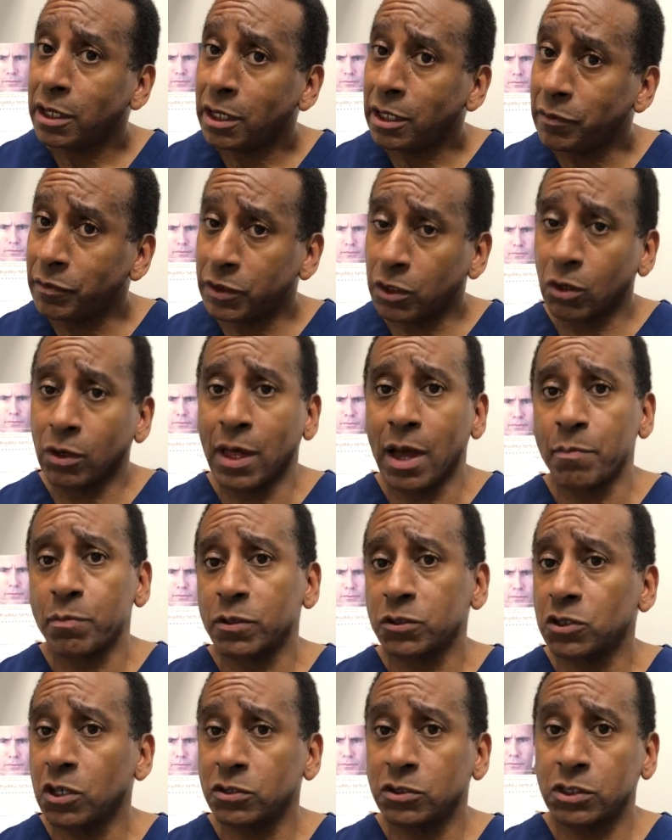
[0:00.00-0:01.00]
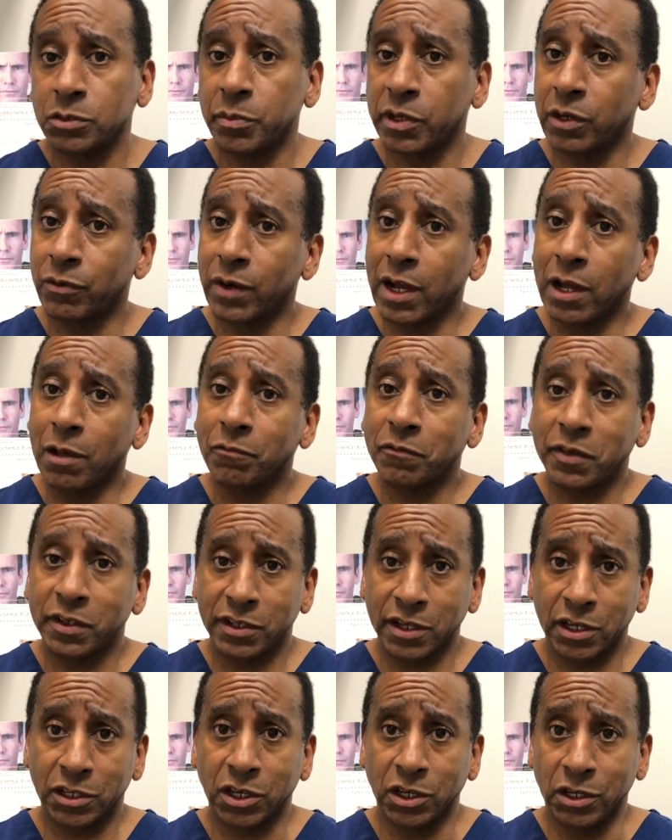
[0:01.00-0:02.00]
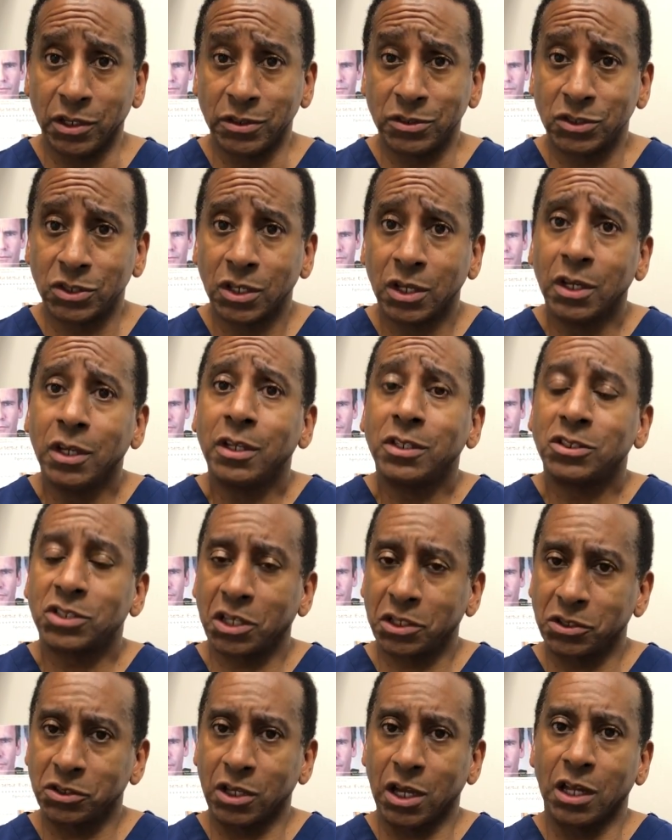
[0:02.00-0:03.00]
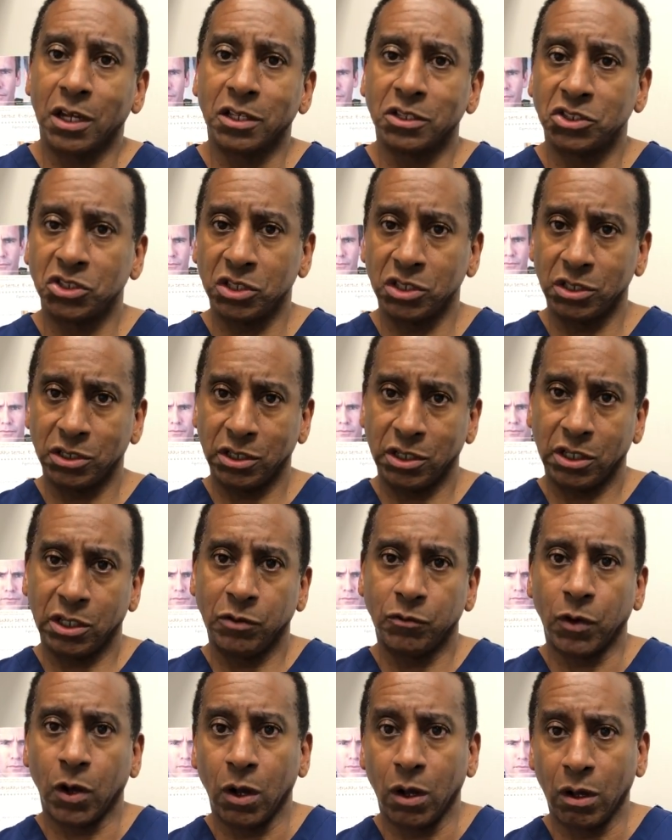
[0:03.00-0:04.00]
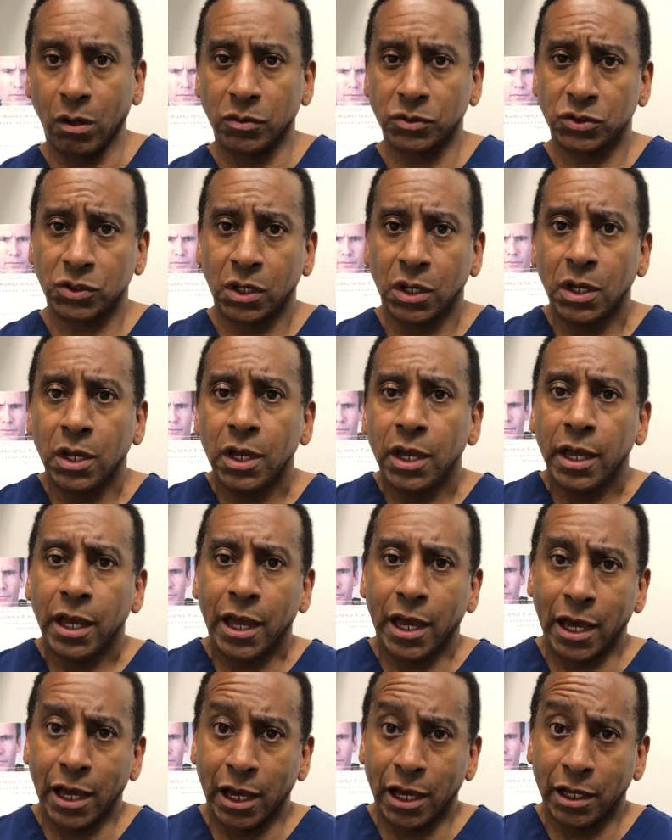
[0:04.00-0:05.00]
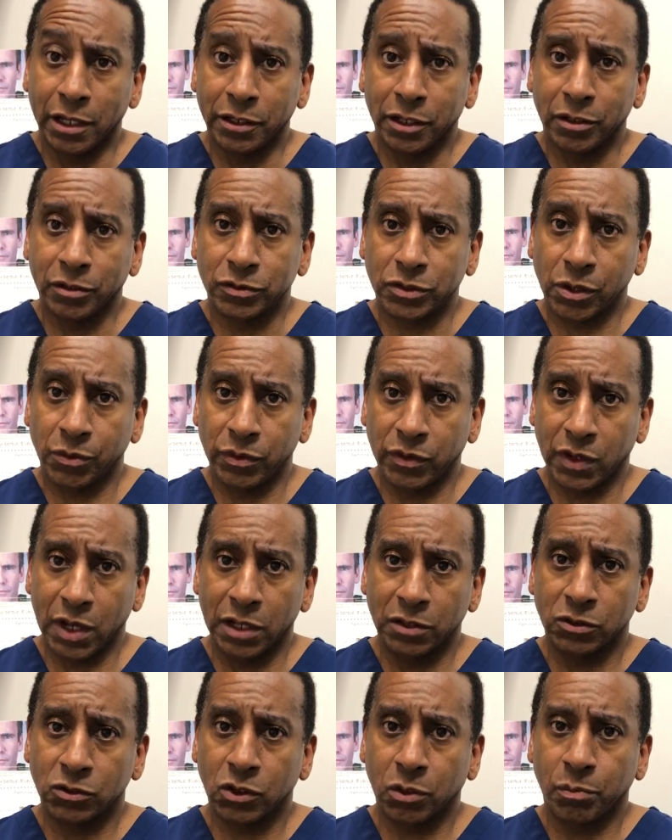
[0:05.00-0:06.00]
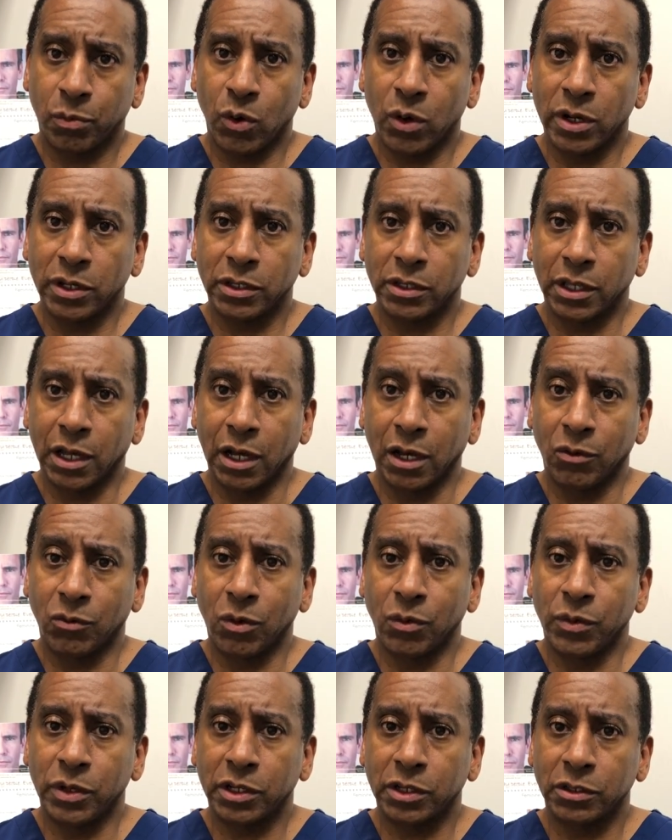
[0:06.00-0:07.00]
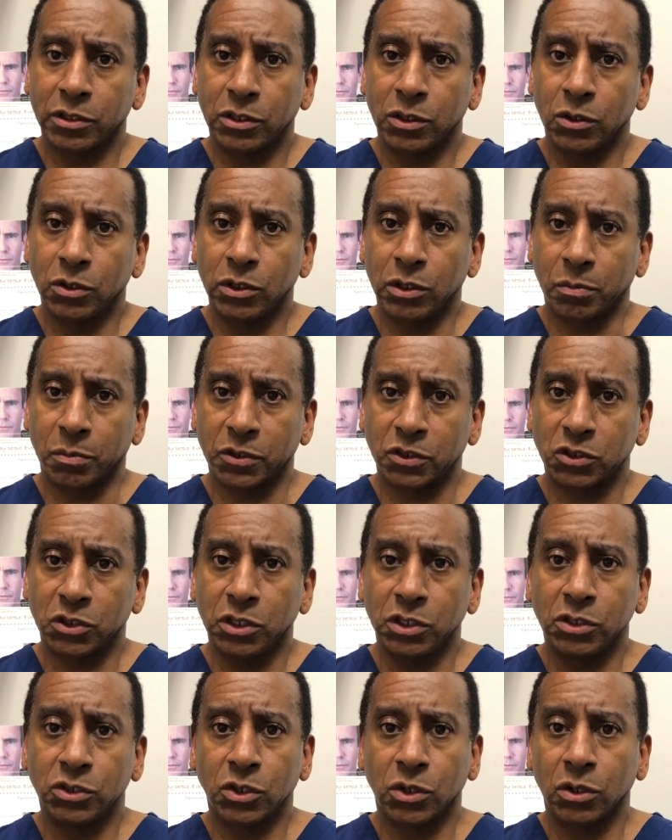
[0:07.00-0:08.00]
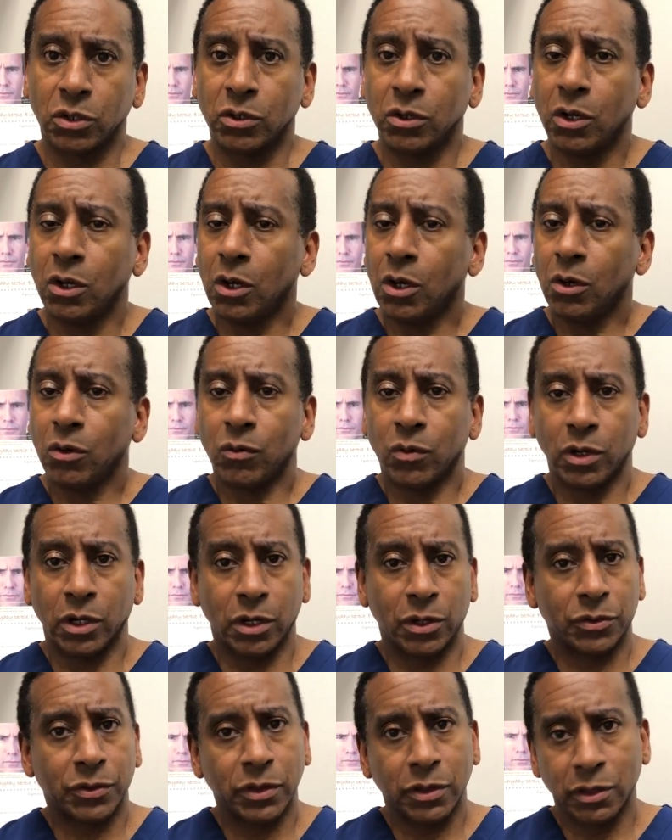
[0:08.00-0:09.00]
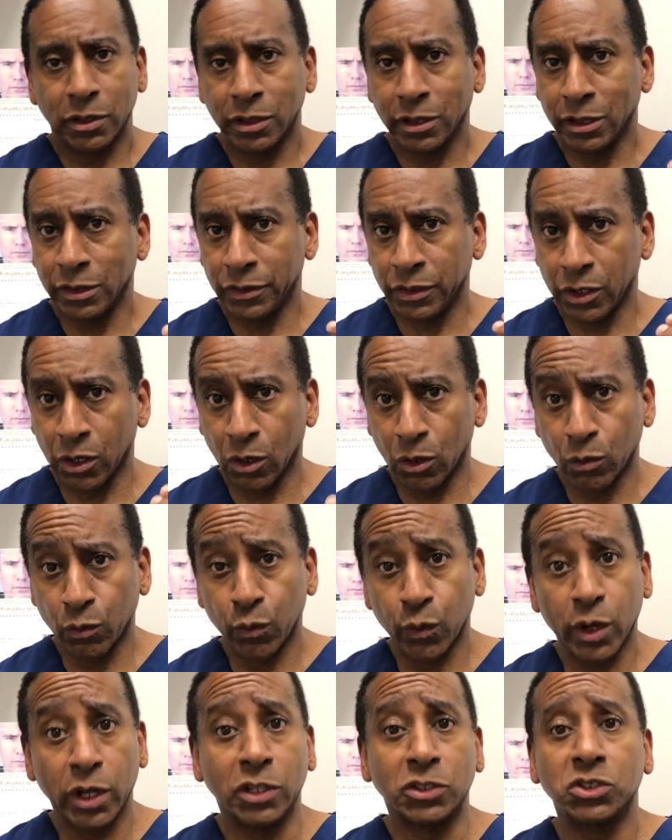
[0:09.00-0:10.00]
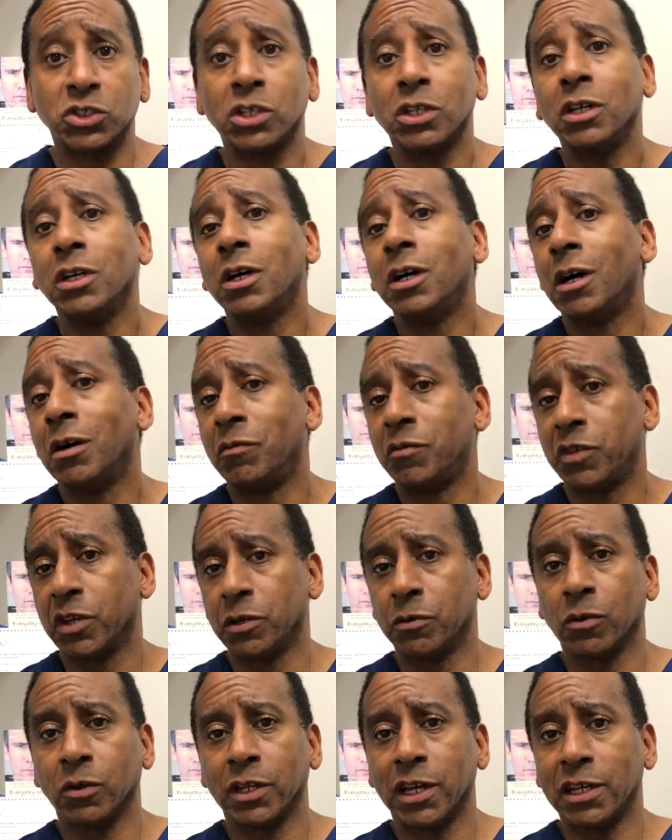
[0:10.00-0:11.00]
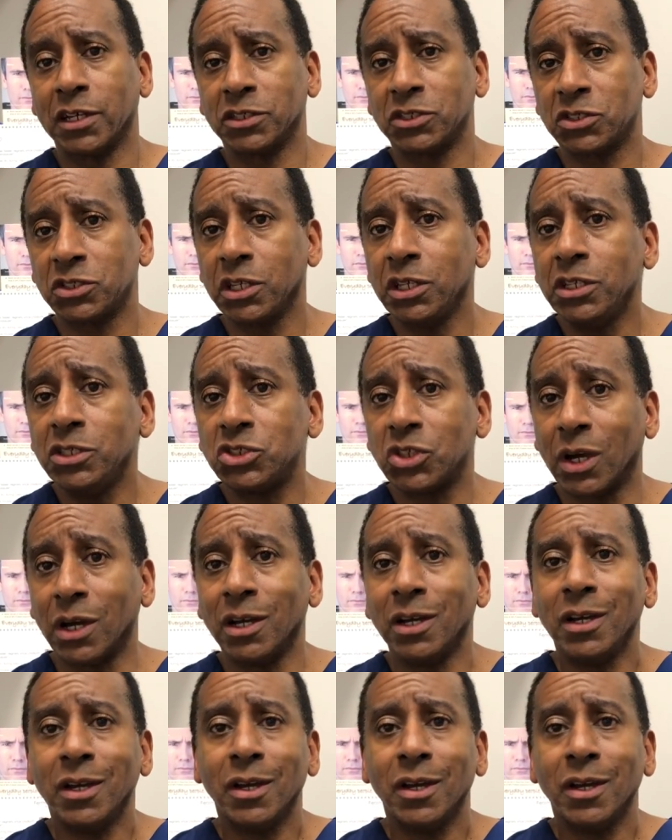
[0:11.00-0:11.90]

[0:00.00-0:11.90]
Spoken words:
even though liposuction has been around for decades, technology evolves. And so we've gotten to a point now where we can do your procedure with no risk of general anesthesia.